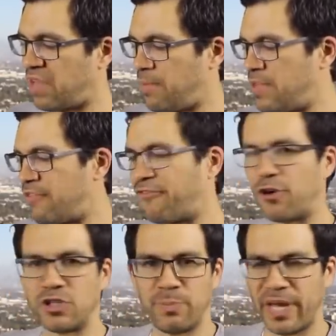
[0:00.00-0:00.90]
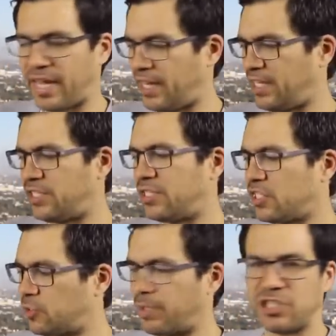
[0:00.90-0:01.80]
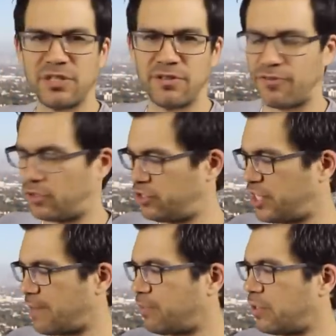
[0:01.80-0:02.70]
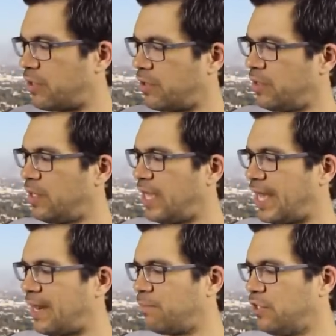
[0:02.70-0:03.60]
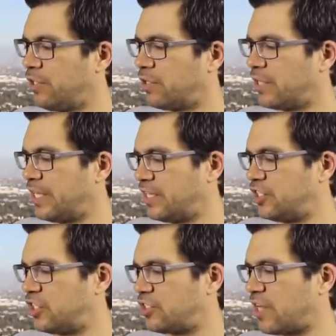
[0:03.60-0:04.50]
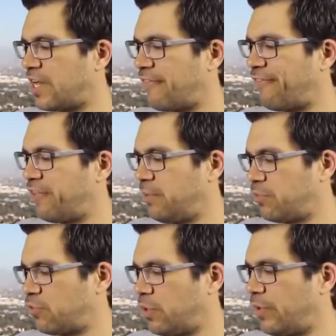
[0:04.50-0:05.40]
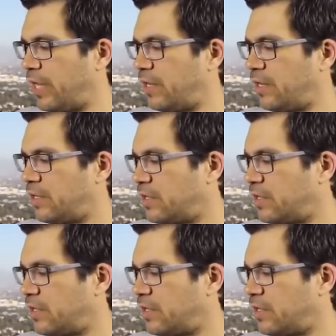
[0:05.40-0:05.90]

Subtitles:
Maybe the first page, especially the first chapter. And I'm literally gonna just kind of flip through it.